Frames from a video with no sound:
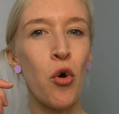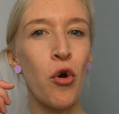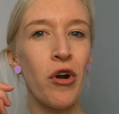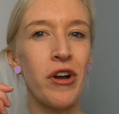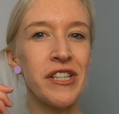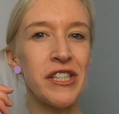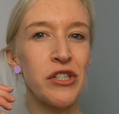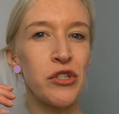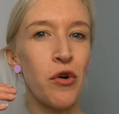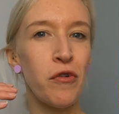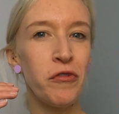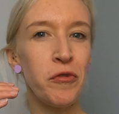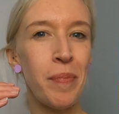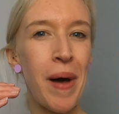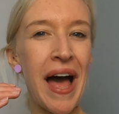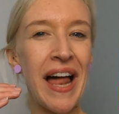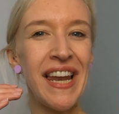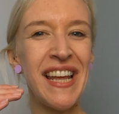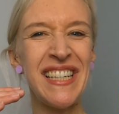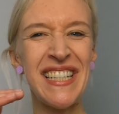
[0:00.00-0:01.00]
or our soft
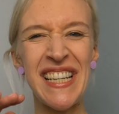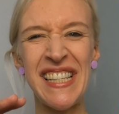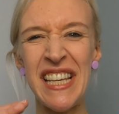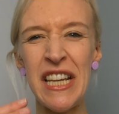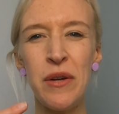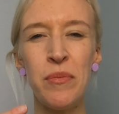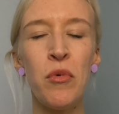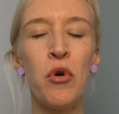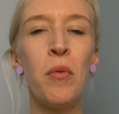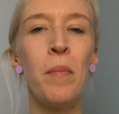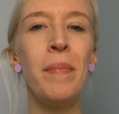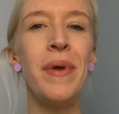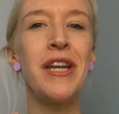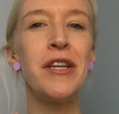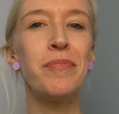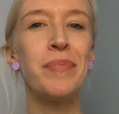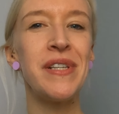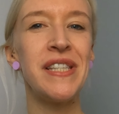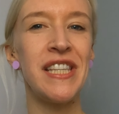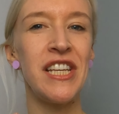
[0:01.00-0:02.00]
palate is in a more
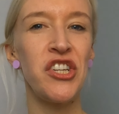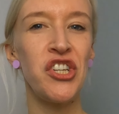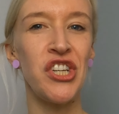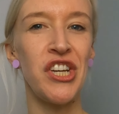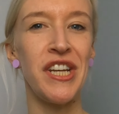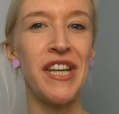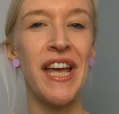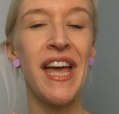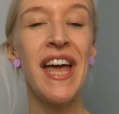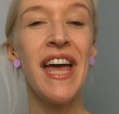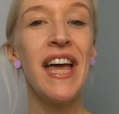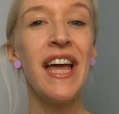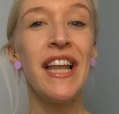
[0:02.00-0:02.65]
mid position,